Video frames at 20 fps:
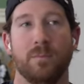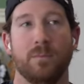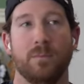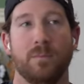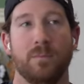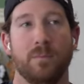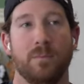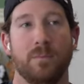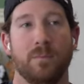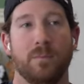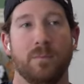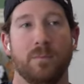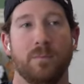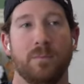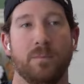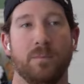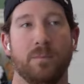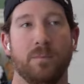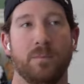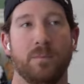
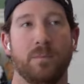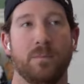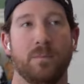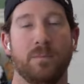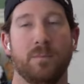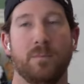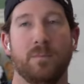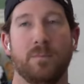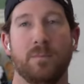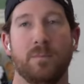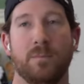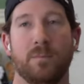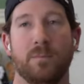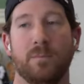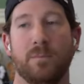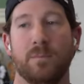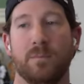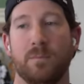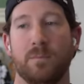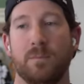
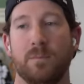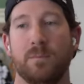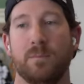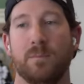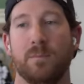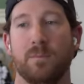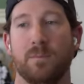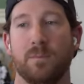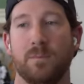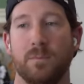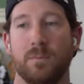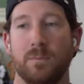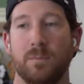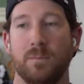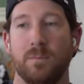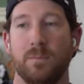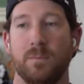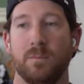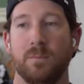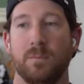
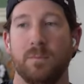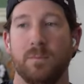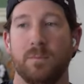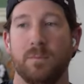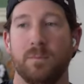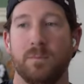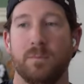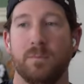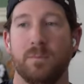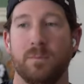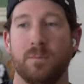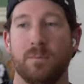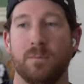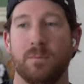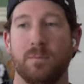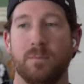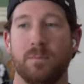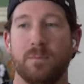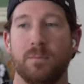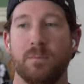
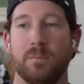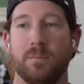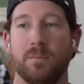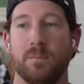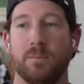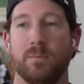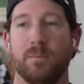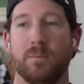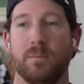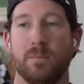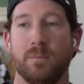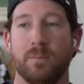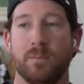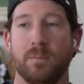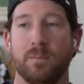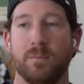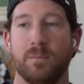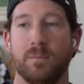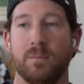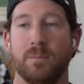
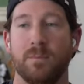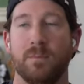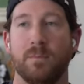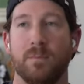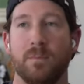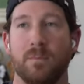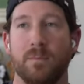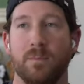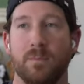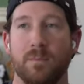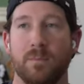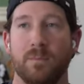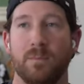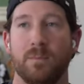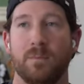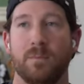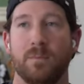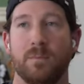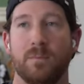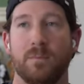
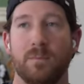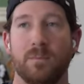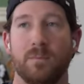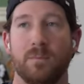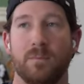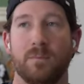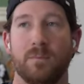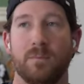No words are spoken by the person on screen.